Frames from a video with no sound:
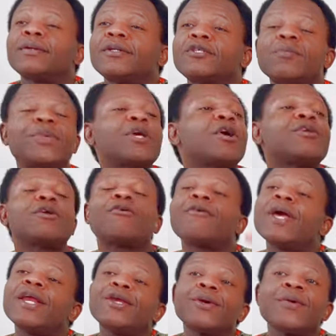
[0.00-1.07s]
to be on the
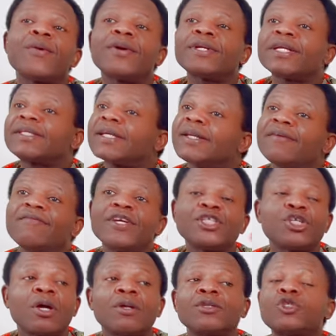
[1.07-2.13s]
radio, on the
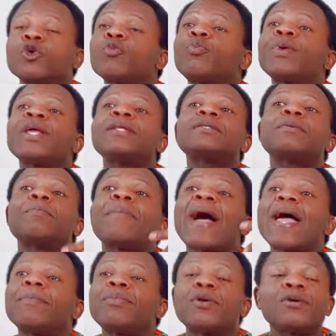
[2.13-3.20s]
television, to print
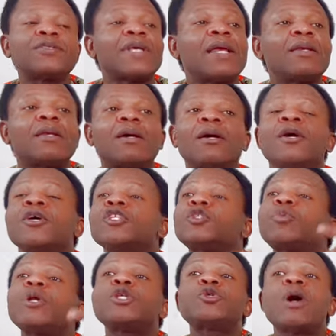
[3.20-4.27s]
Bibles and
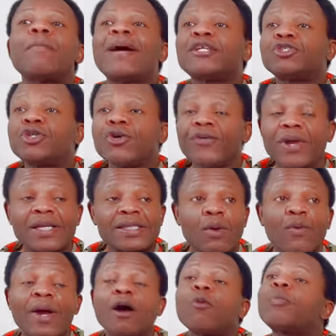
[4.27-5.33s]
spiritual materials that
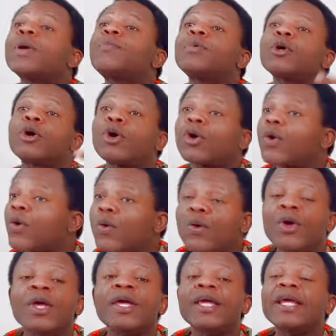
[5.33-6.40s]
will help people
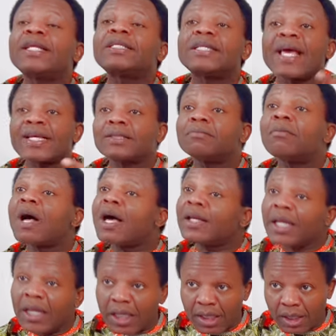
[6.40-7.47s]
grow, it takes
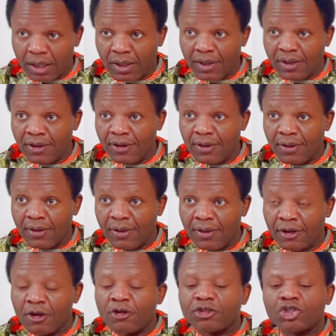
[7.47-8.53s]
money.
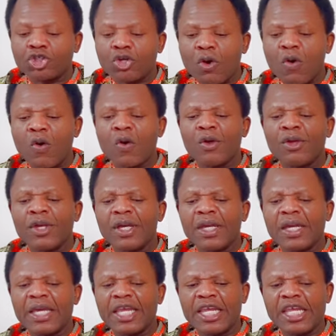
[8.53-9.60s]
So
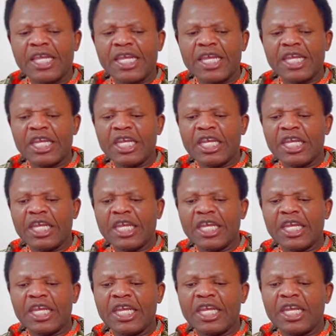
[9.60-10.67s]

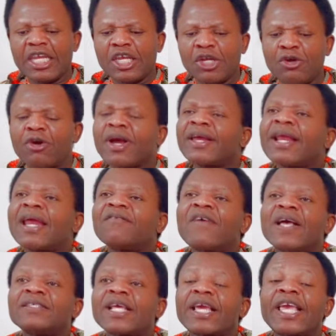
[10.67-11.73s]
you can advance the